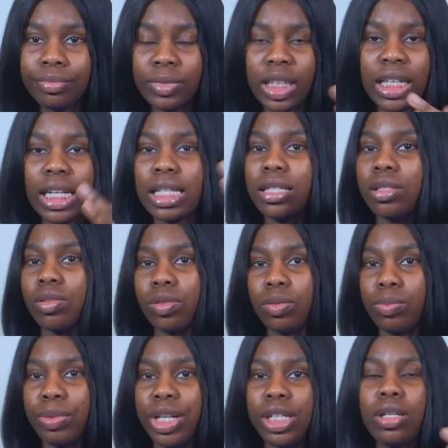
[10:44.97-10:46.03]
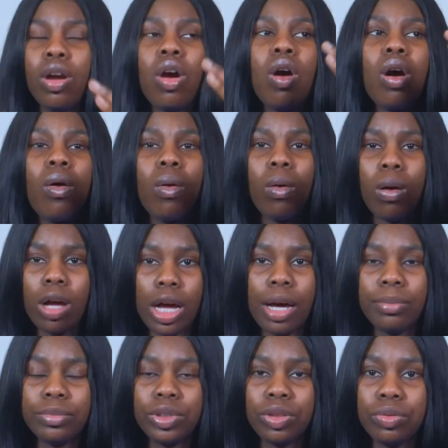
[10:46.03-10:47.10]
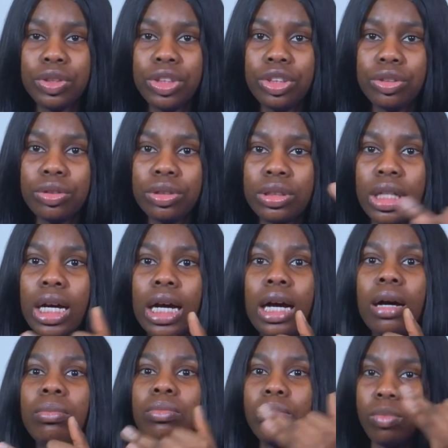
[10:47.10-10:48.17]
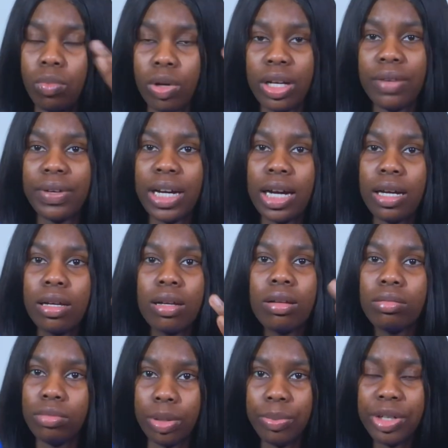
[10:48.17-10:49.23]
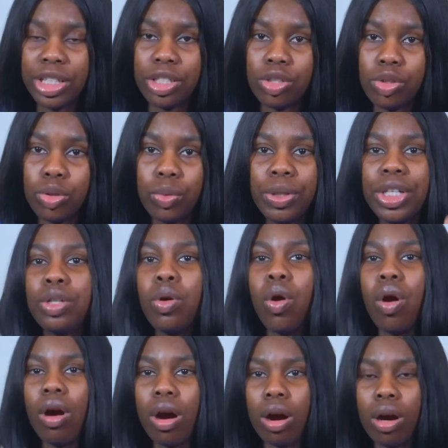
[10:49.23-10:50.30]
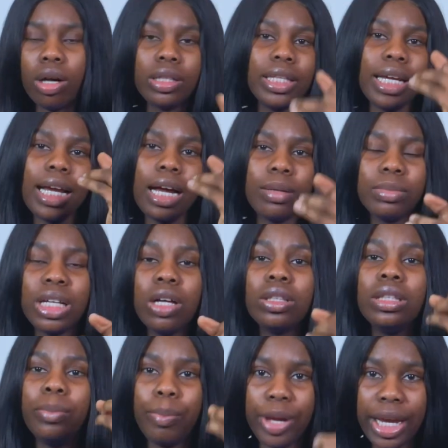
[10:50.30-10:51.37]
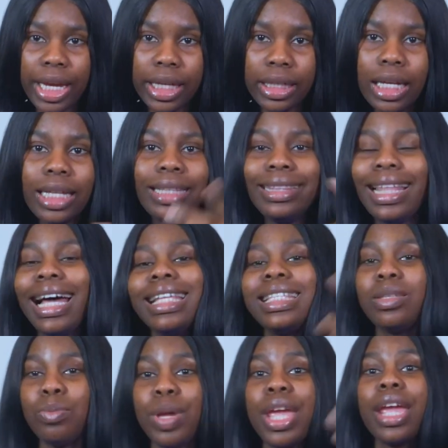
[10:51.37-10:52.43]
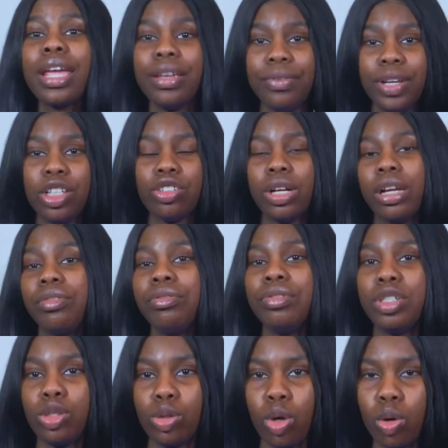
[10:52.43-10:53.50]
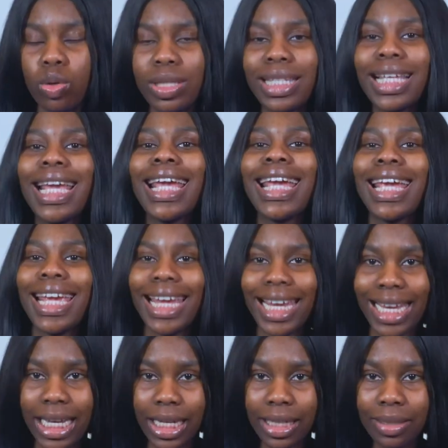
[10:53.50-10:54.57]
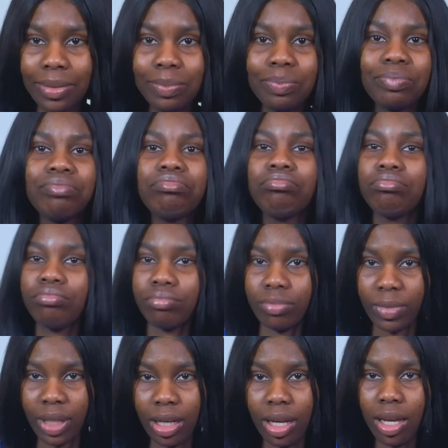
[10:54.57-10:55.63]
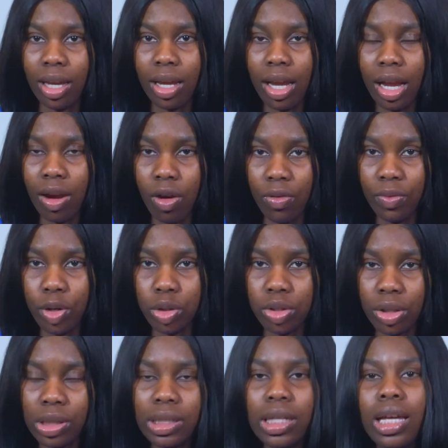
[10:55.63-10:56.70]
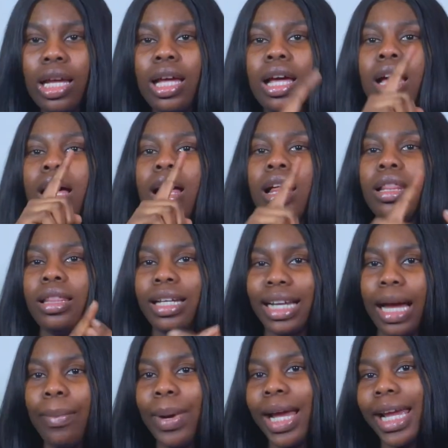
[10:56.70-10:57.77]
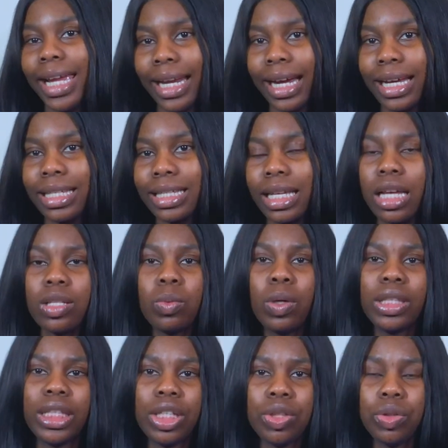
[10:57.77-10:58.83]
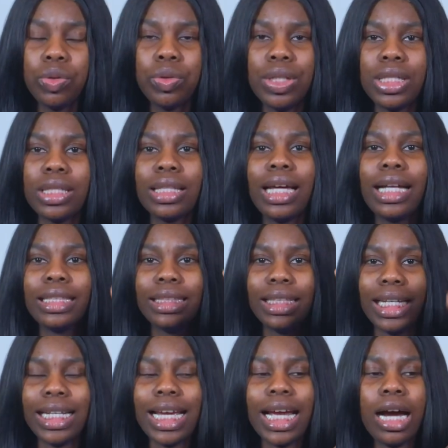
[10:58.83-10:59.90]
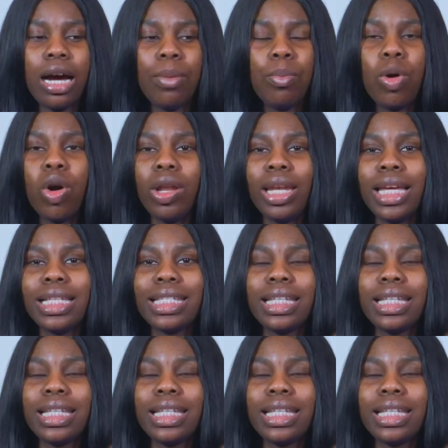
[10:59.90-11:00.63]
that gets into the brain to reduce whatever the brain is doing, or they calm down the pain that may eventually result in convulsion. The GABA enhancers, what they do is that they more or less